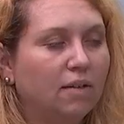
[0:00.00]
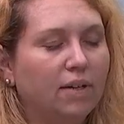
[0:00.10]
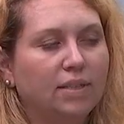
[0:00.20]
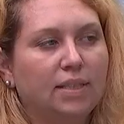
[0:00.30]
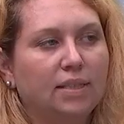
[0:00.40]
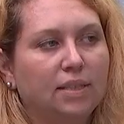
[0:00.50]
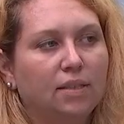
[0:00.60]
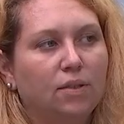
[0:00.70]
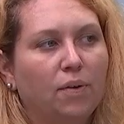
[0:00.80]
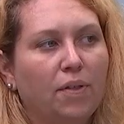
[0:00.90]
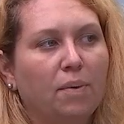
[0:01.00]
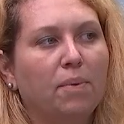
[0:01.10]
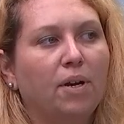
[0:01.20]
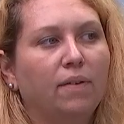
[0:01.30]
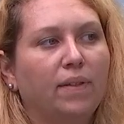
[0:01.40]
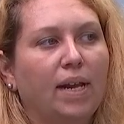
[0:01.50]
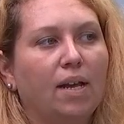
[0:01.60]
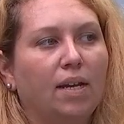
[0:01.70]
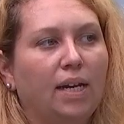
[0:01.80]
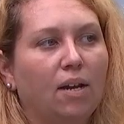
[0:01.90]
Residents in the northern part of the
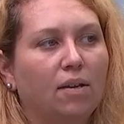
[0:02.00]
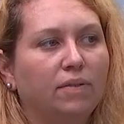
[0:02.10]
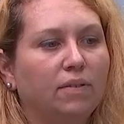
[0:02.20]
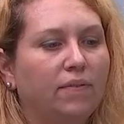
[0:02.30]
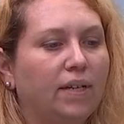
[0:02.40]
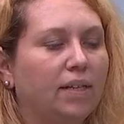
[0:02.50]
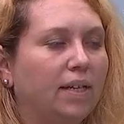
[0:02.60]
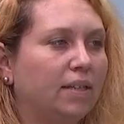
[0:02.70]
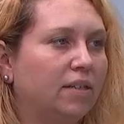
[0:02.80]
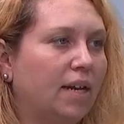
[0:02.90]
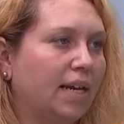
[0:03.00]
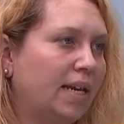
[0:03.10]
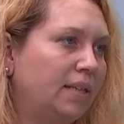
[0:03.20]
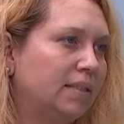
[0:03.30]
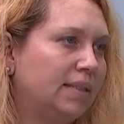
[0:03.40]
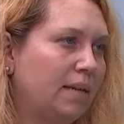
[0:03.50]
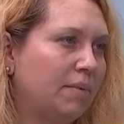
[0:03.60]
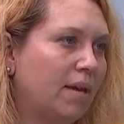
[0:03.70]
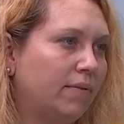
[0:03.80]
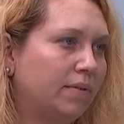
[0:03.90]
county often feel like they're not getting the same
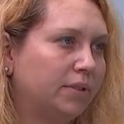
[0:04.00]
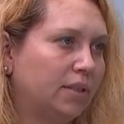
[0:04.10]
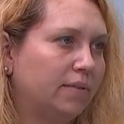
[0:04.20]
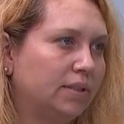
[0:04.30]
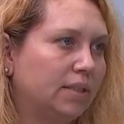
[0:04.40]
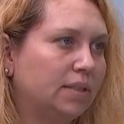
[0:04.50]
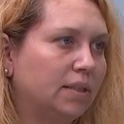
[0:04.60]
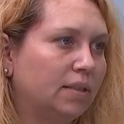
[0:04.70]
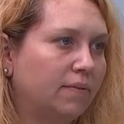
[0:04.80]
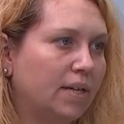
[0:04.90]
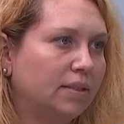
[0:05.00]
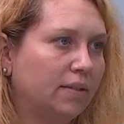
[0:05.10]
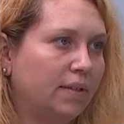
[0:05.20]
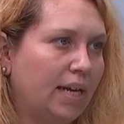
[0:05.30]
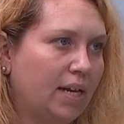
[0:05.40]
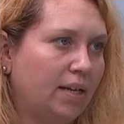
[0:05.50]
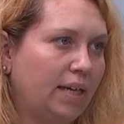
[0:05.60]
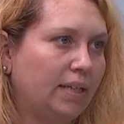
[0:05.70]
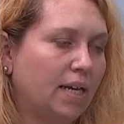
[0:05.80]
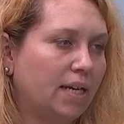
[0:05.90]
level of services that the rest of the
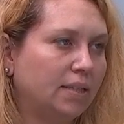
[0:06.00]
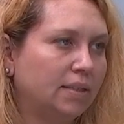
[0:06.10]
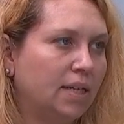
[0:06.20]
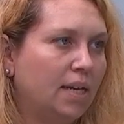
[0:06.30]
county does.